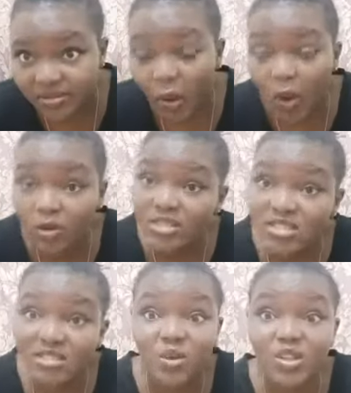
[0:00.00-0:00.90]
Always,
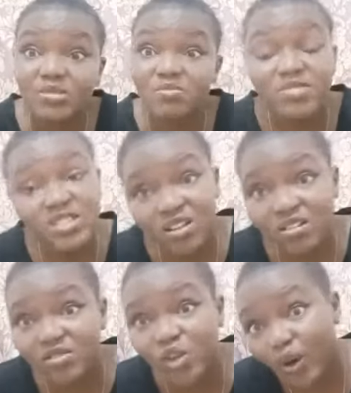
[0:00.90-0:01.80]
you know,
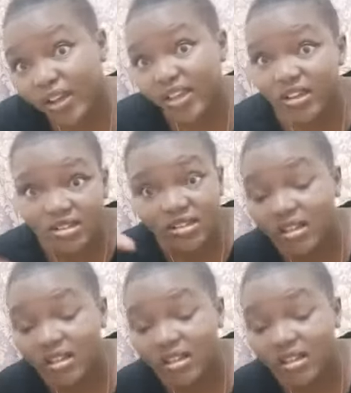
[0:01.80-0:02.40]
talking.